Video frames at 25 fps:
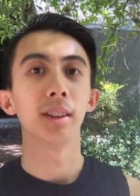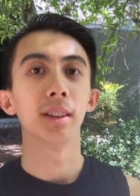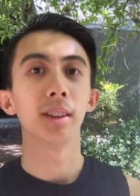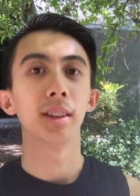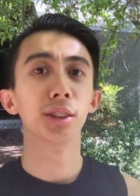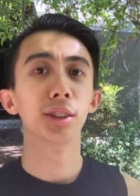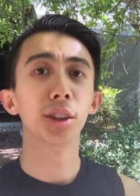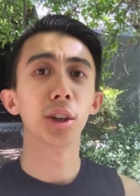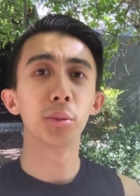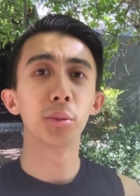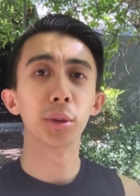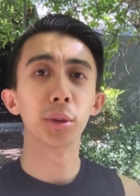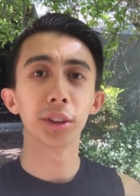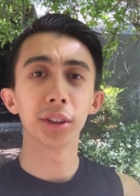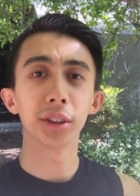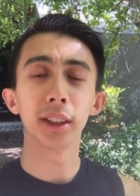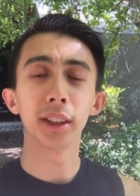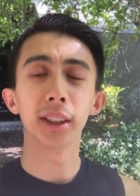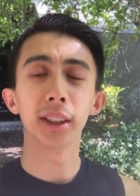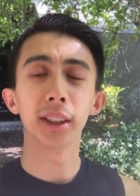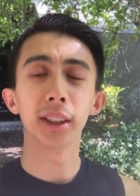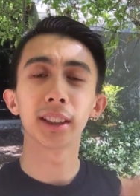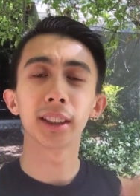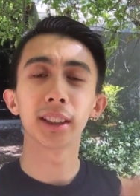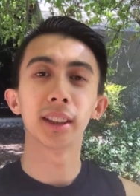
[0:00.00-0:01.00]
So when you're
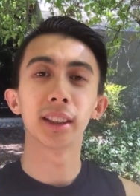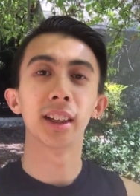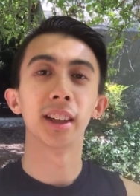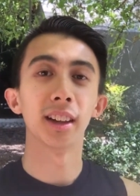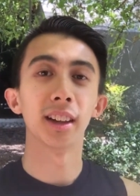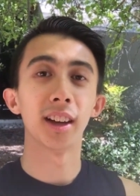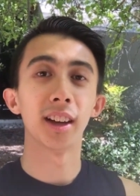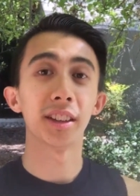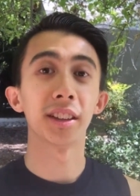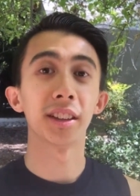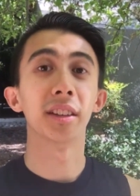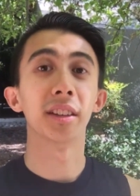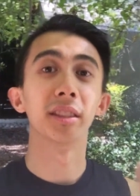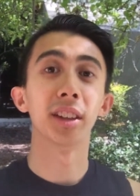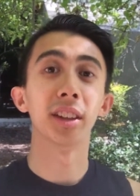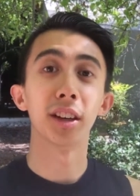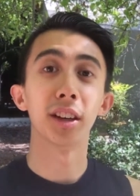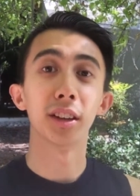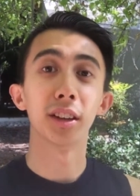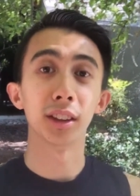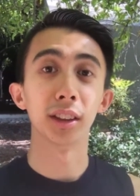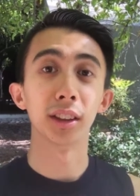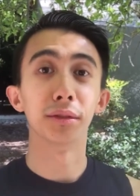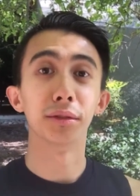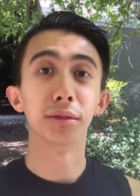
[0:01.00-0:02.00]
eating a lot of
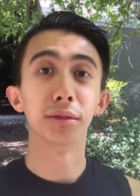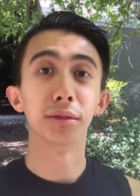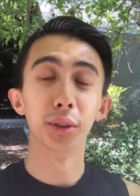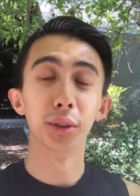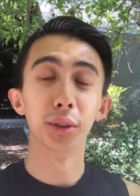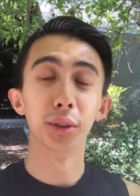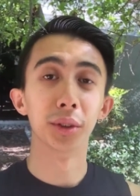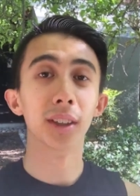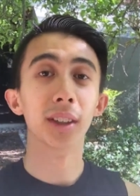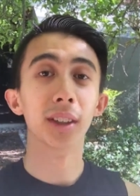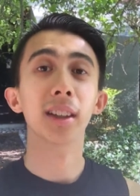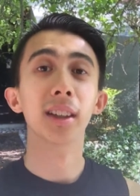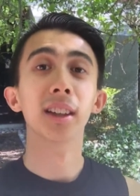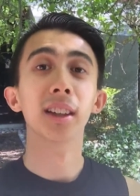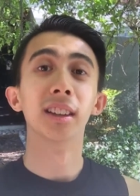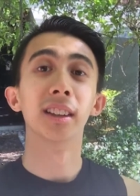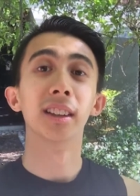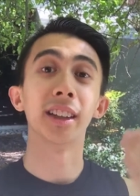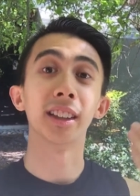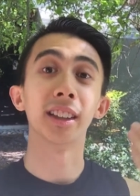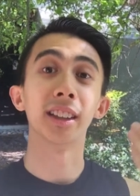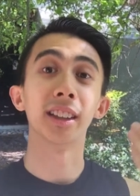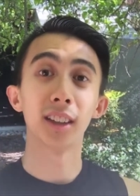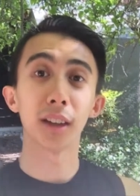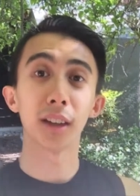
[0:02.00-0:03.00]
unhealthy foods,
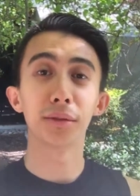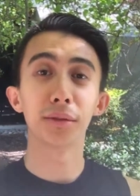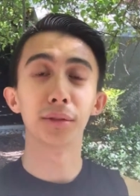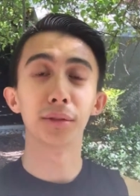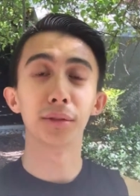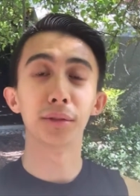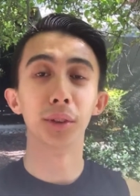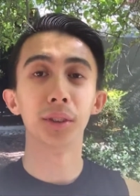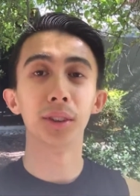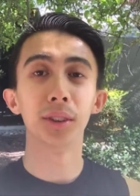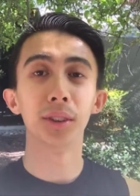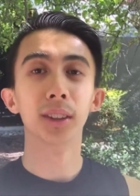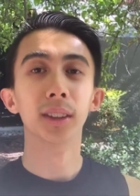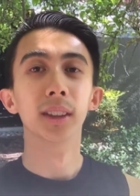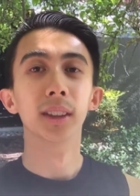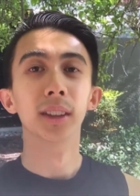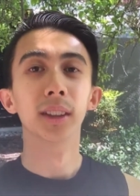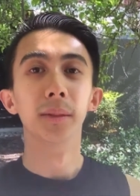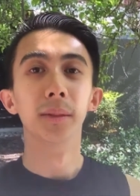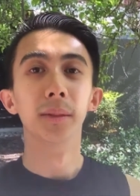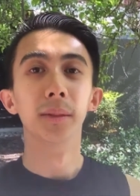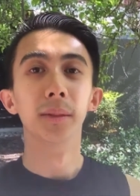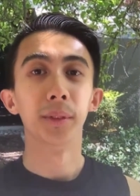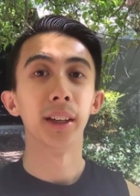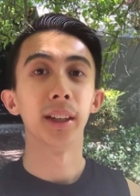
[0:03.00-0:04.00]
like dead foods,
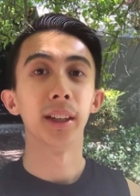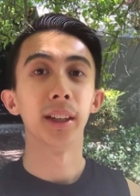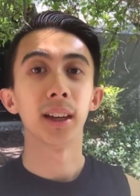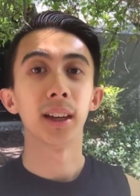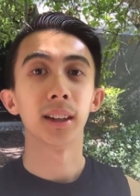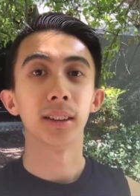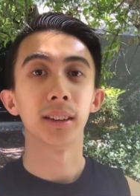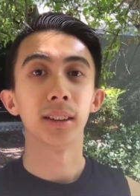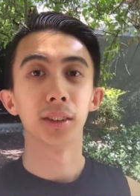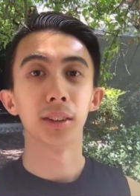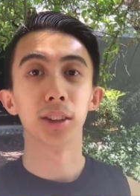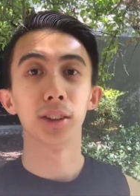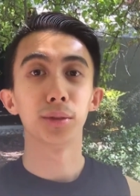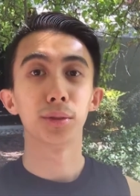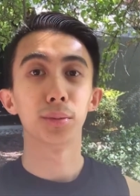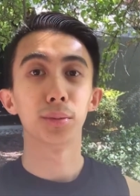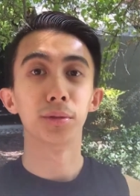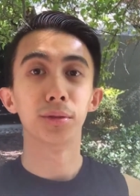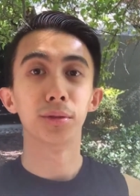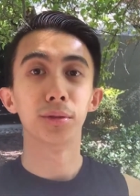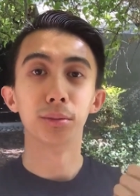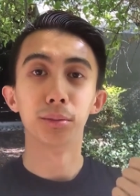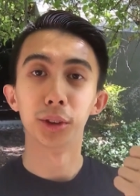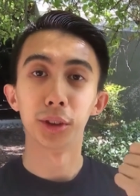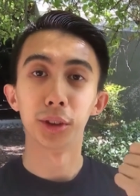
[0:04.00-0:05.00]
they it's
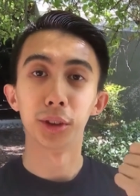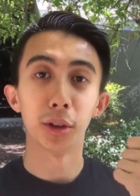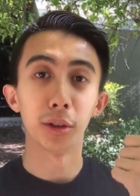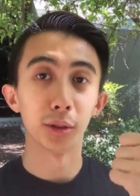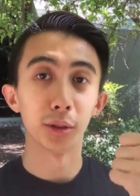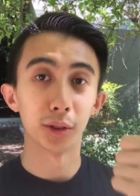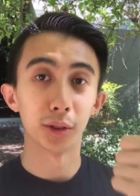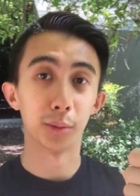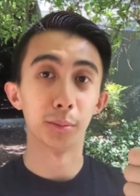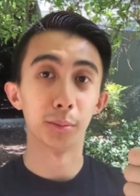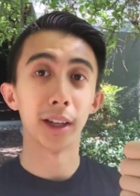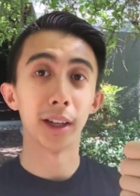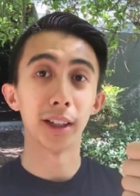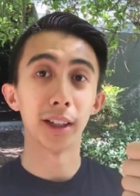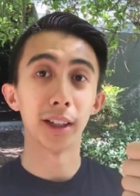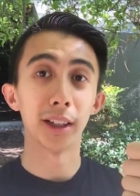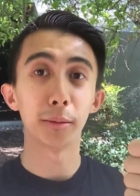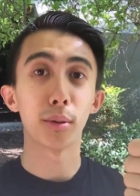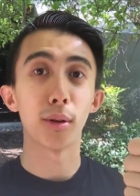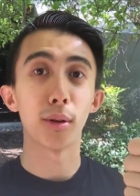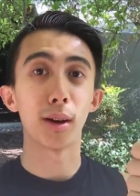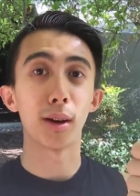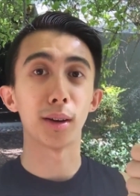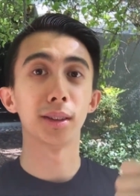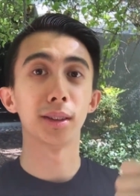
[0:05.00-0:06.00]
you know it's mainly
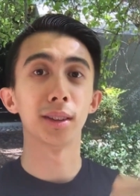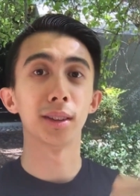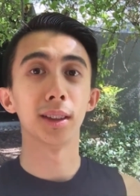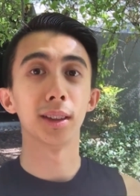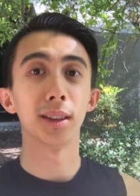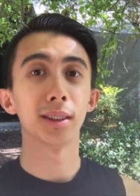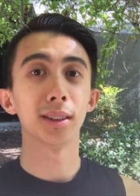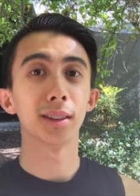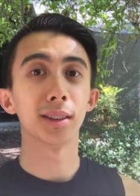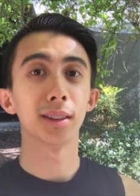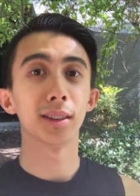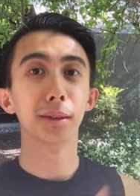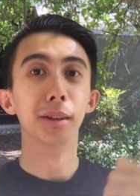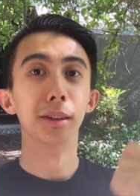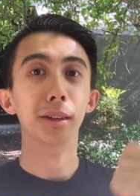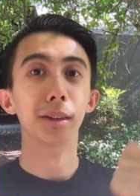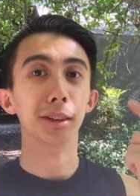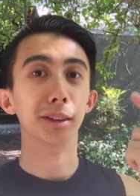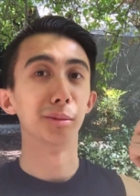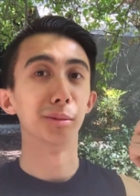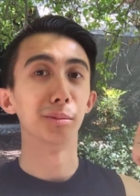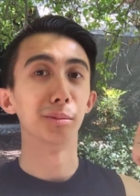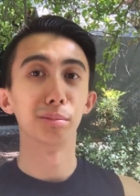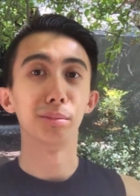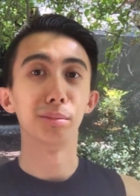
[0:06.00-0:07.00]
processed.
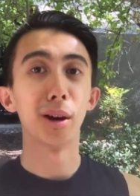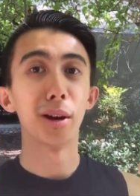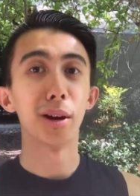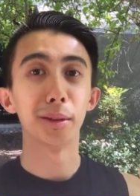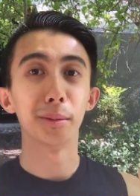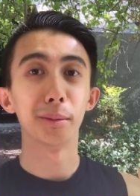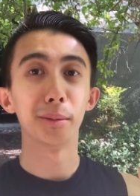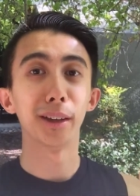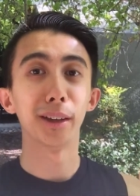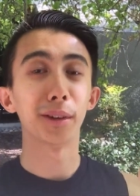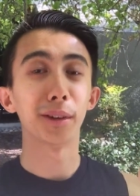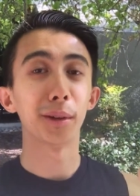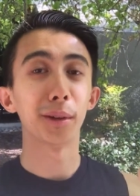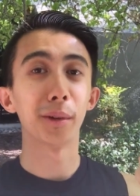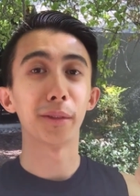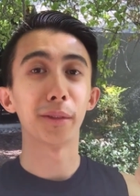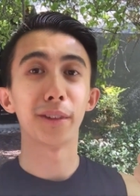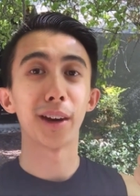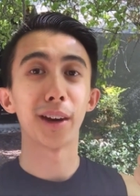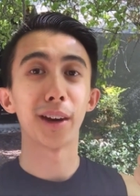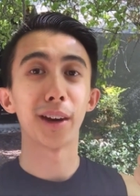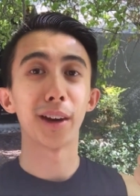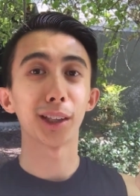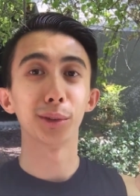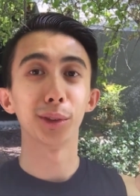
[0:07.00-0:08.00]
It's probably made from a
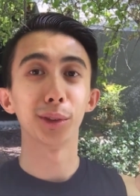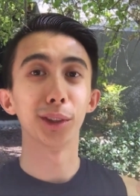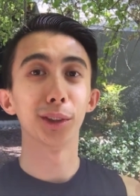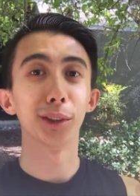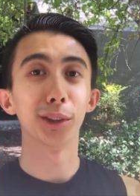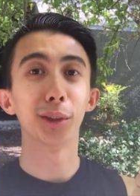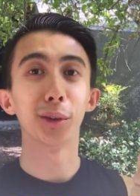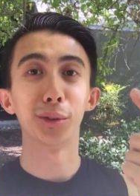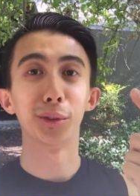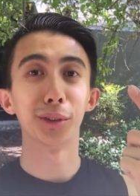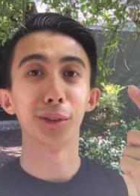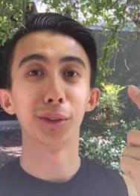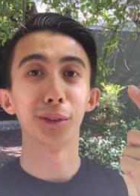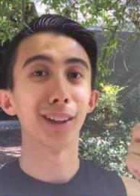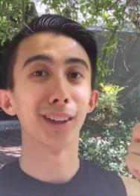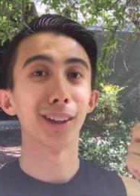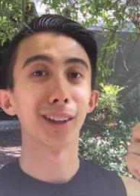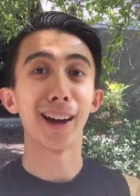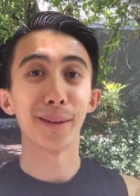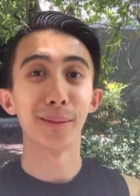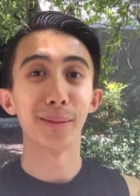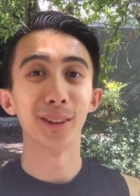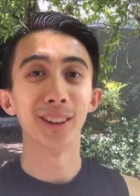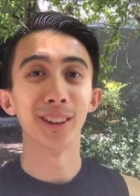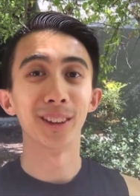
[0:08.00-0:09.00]
factory or in a
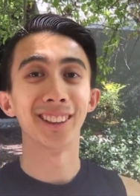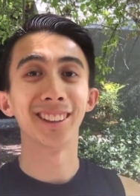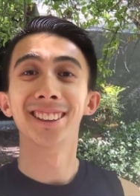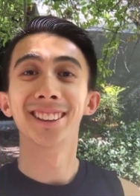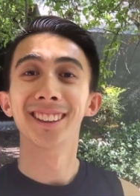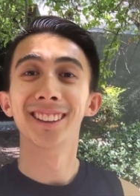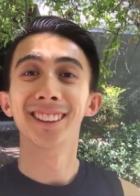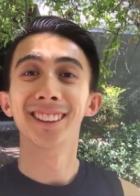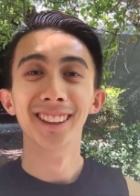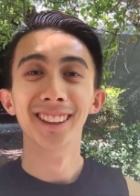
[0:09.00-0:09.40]
lab, right?